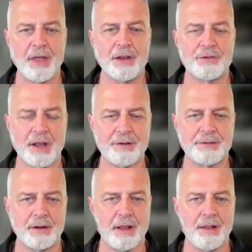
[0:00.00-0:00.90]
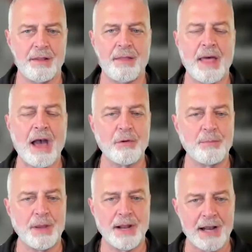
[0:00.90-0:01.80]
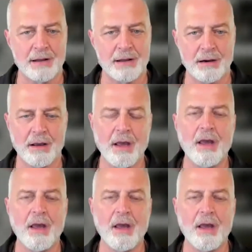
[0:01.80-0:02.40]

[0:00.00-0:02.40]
they addressed it. And then that would be an analog.